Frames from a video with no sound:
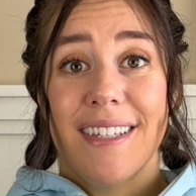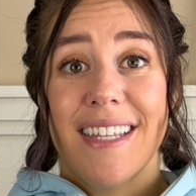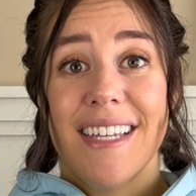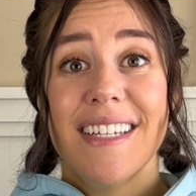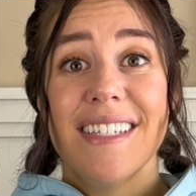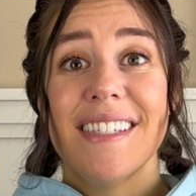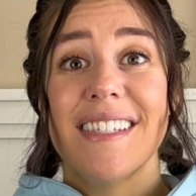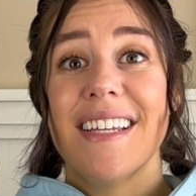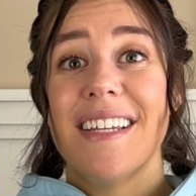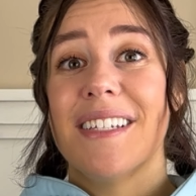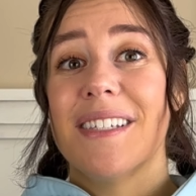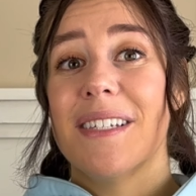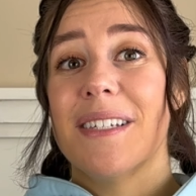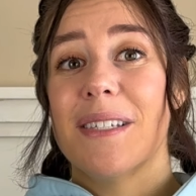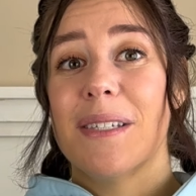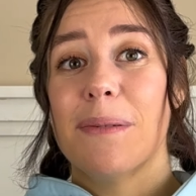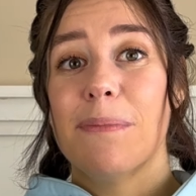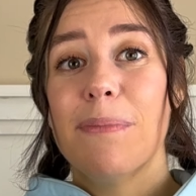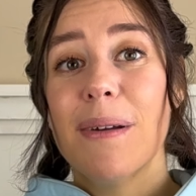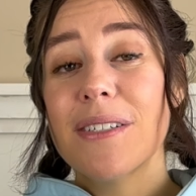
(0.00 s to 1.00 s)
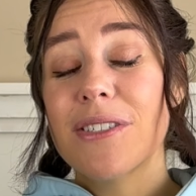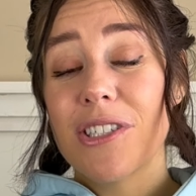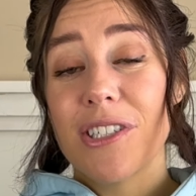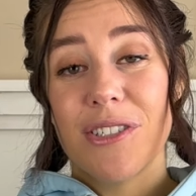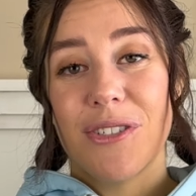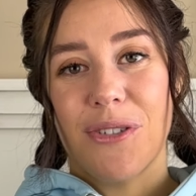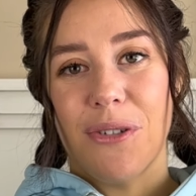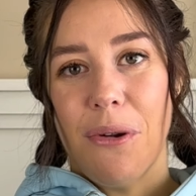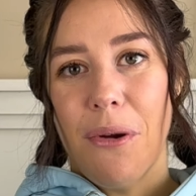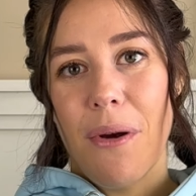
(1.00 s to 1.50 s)
This is especially
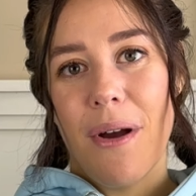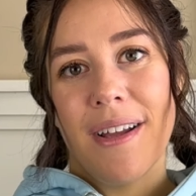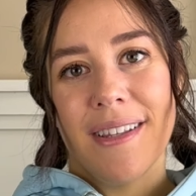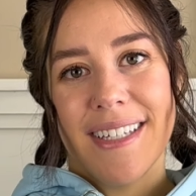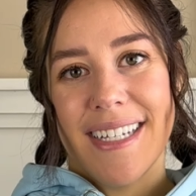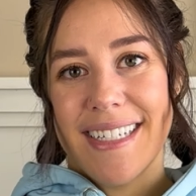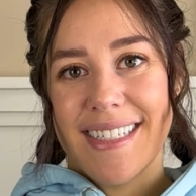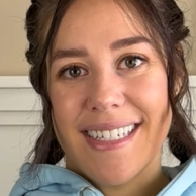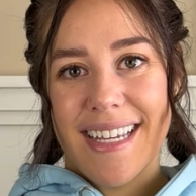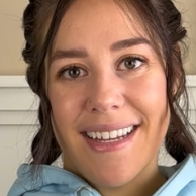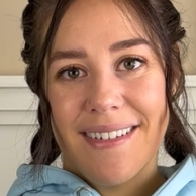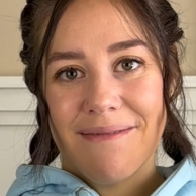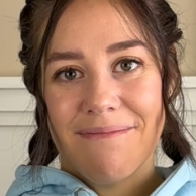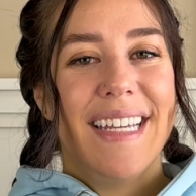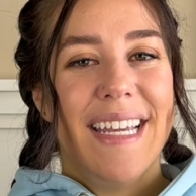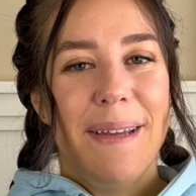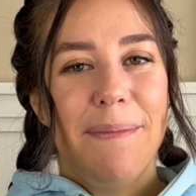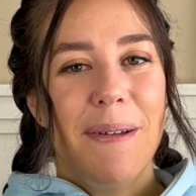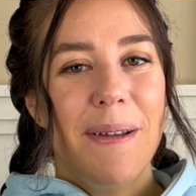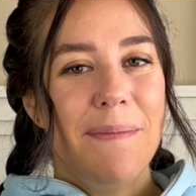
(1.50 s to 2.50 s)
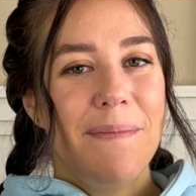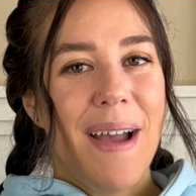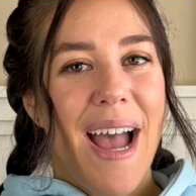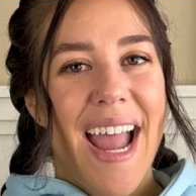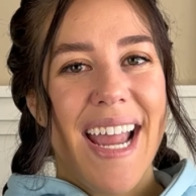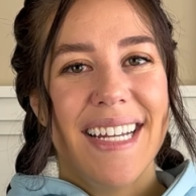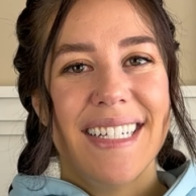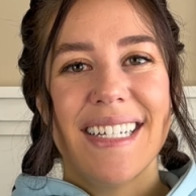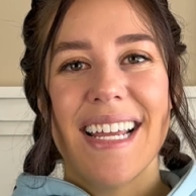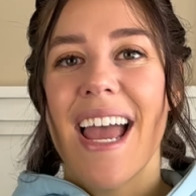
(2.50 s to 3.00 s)
true on LinkedIn. Keep in
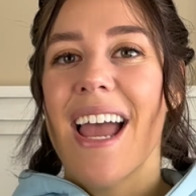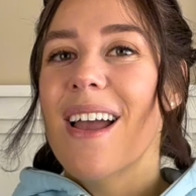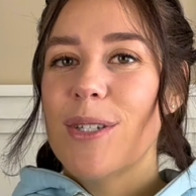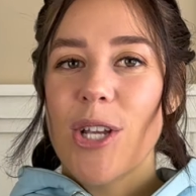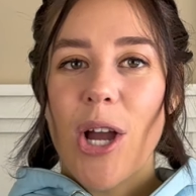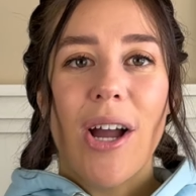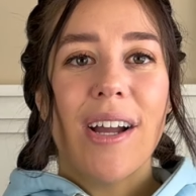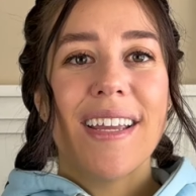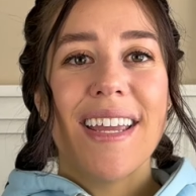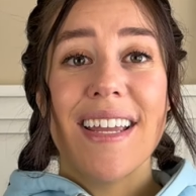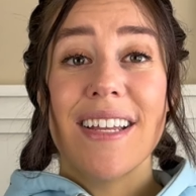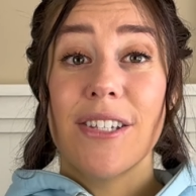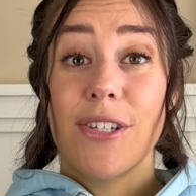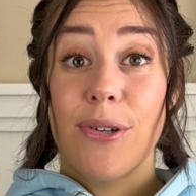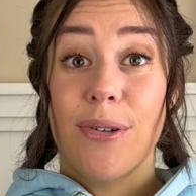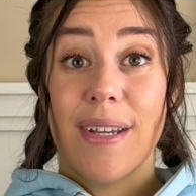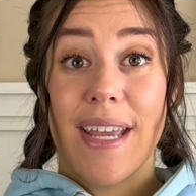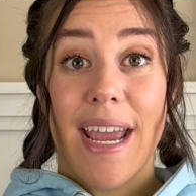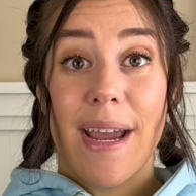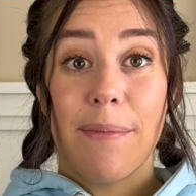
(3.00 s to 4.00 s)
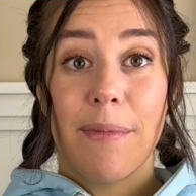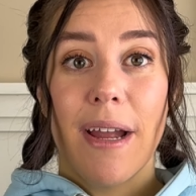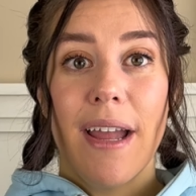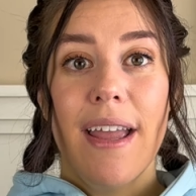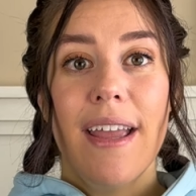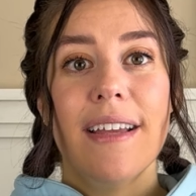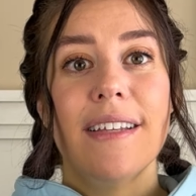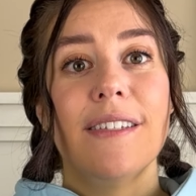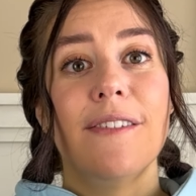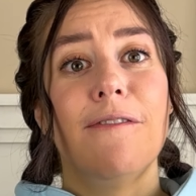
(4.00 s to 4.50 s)
mind, talking to a camera
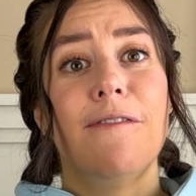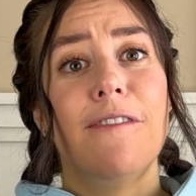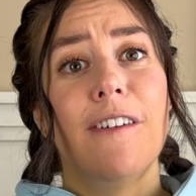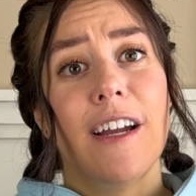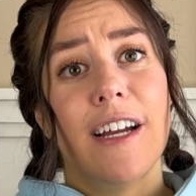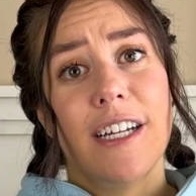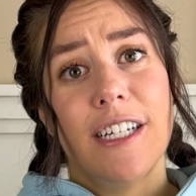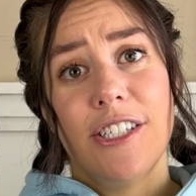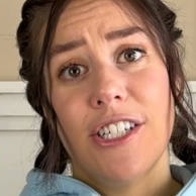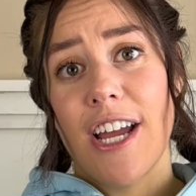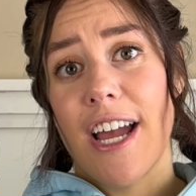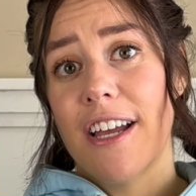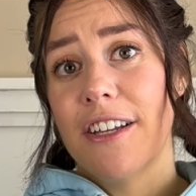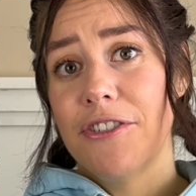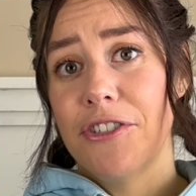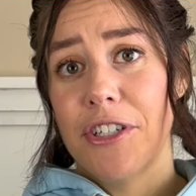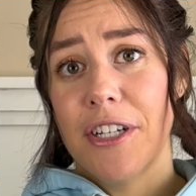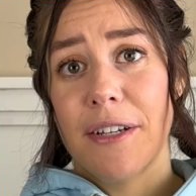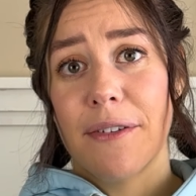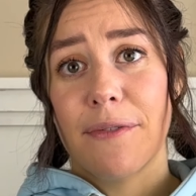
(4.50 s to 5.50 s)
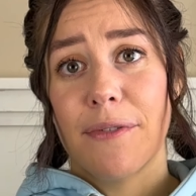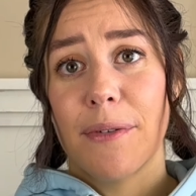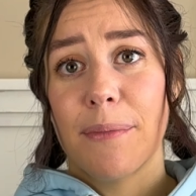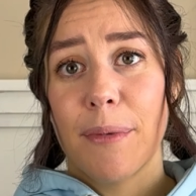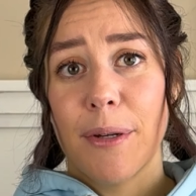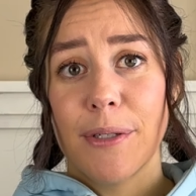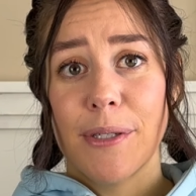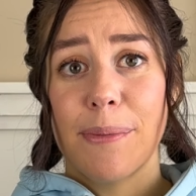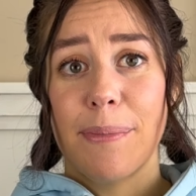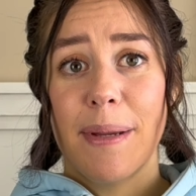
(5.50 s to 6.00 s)
is very challenging for
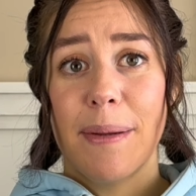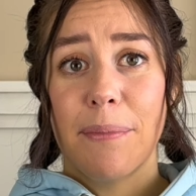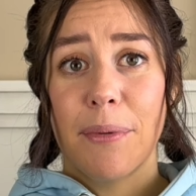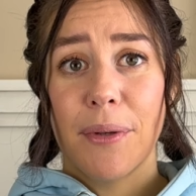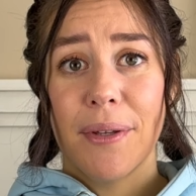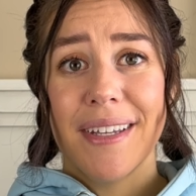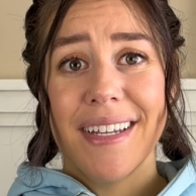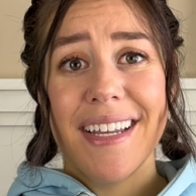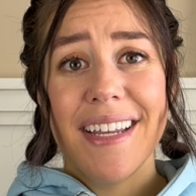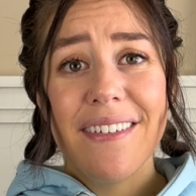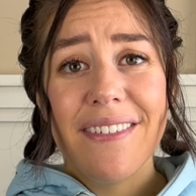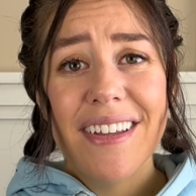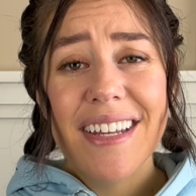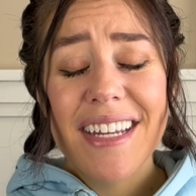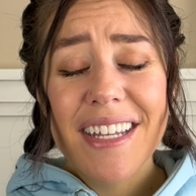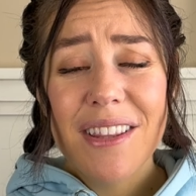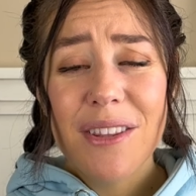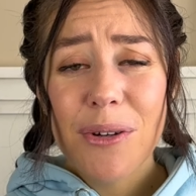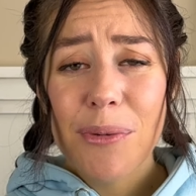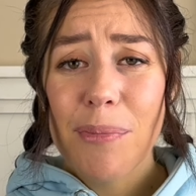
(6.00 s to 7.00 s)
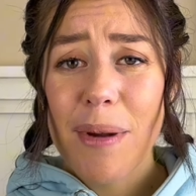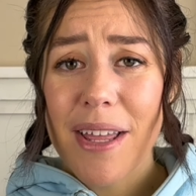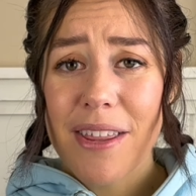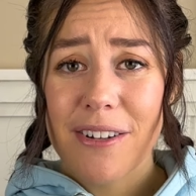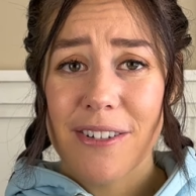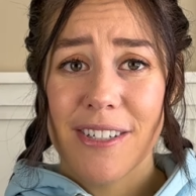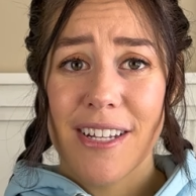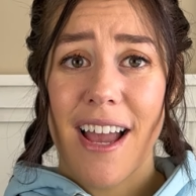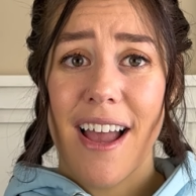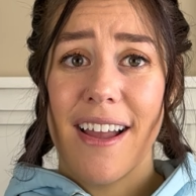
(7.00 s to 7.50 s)
most people, even in their
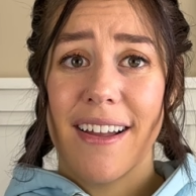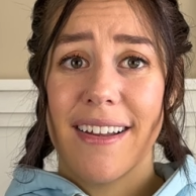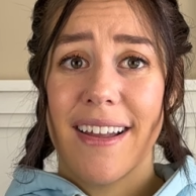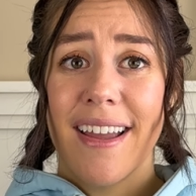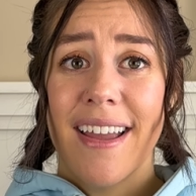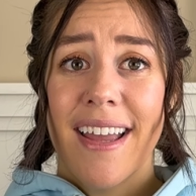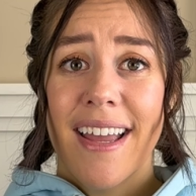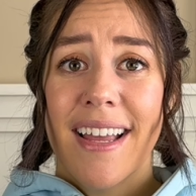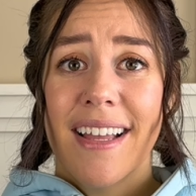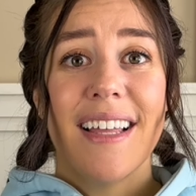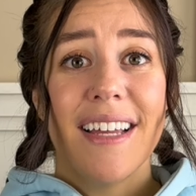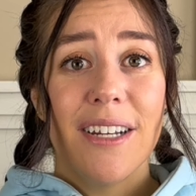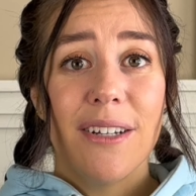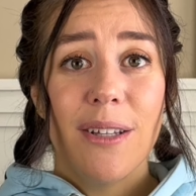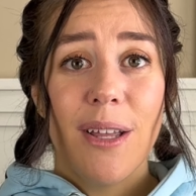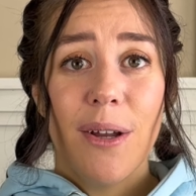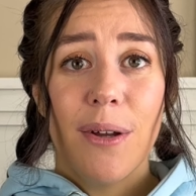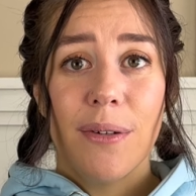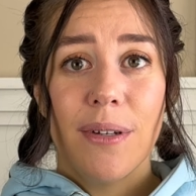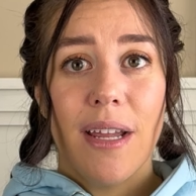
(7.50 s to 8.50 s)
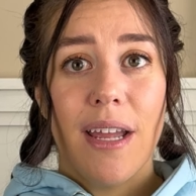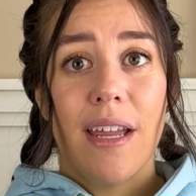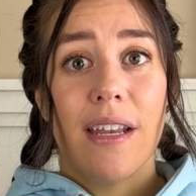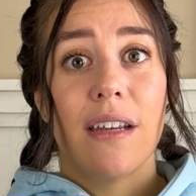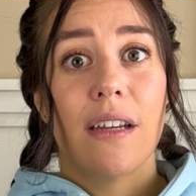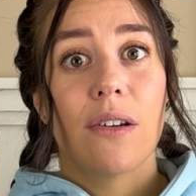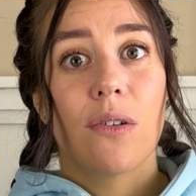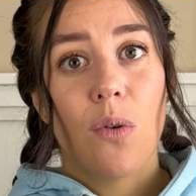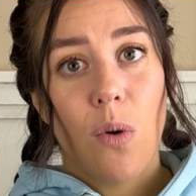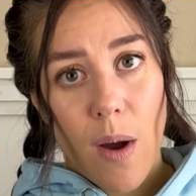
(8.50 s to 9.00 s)
mother tongue, let alone an
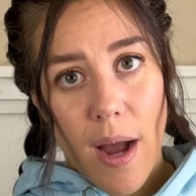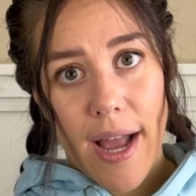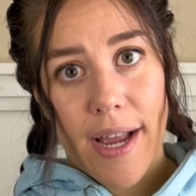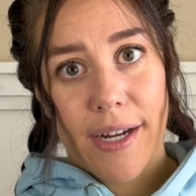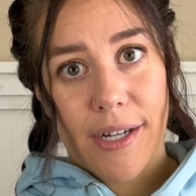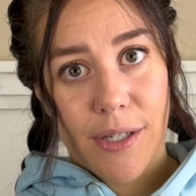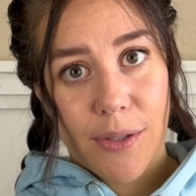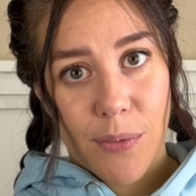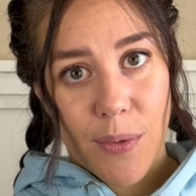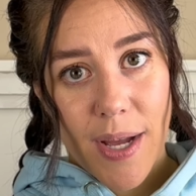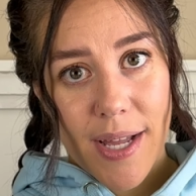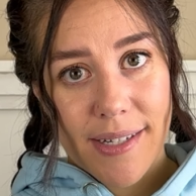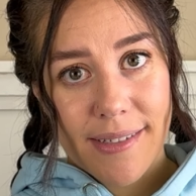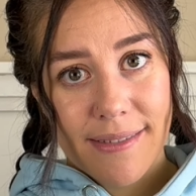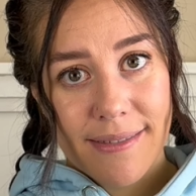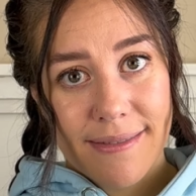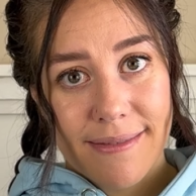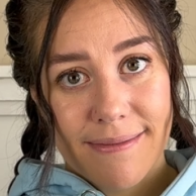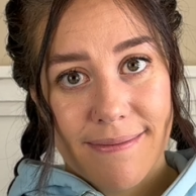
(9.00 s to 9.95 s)
acquired one.